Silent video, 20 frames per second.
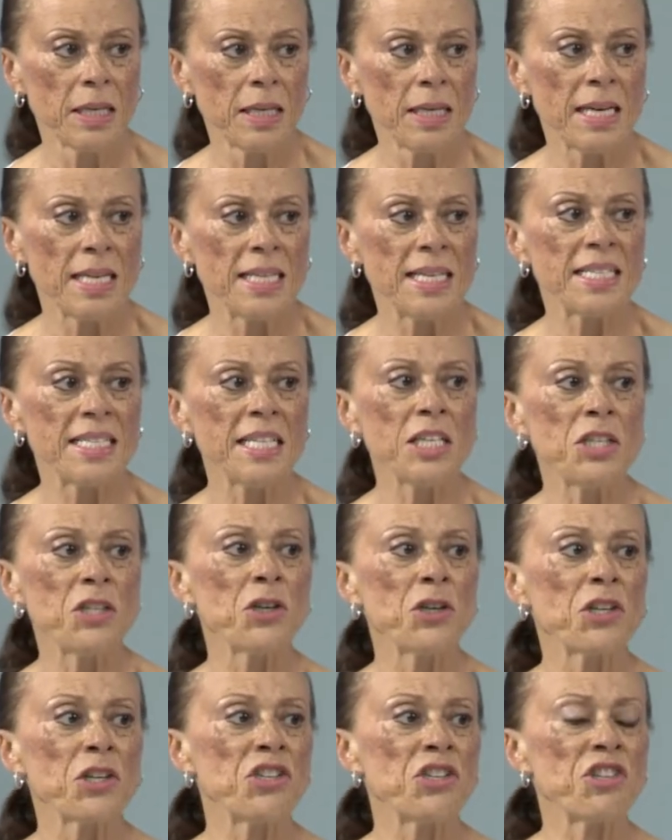And as he
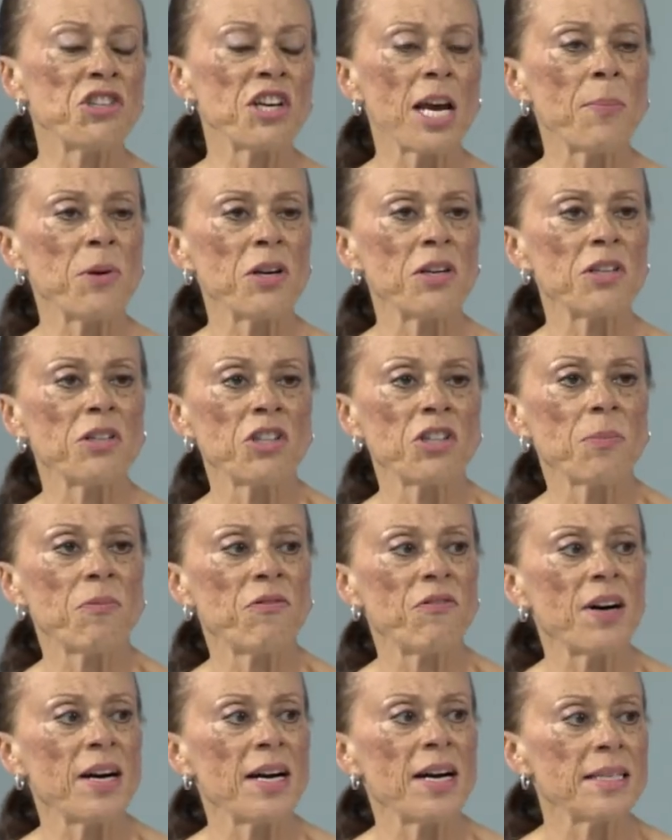took his
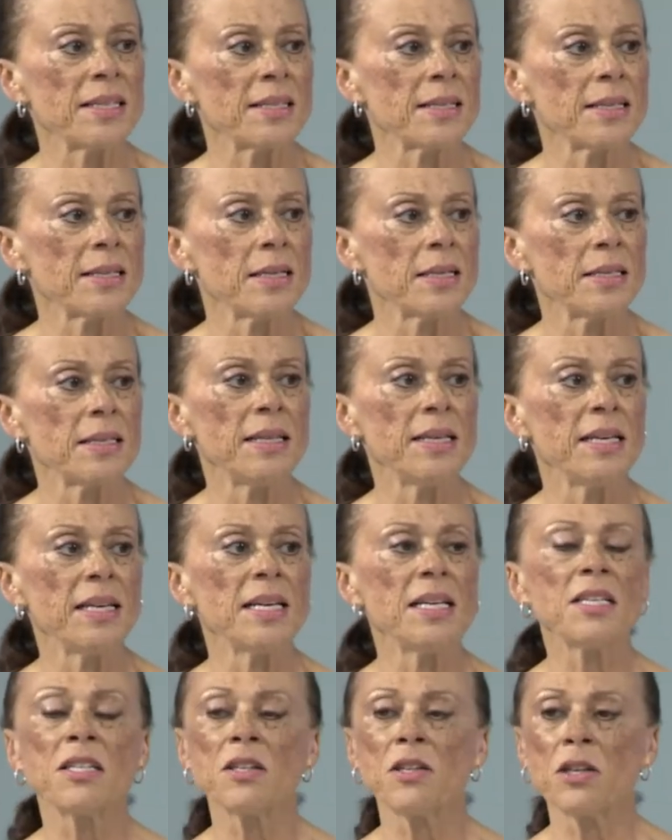championship fights to the
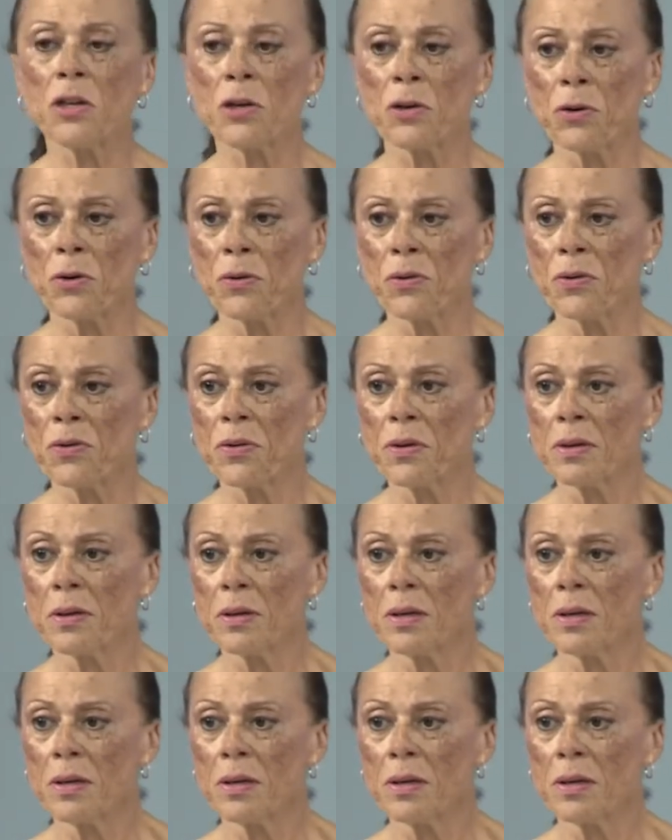ends of the earth,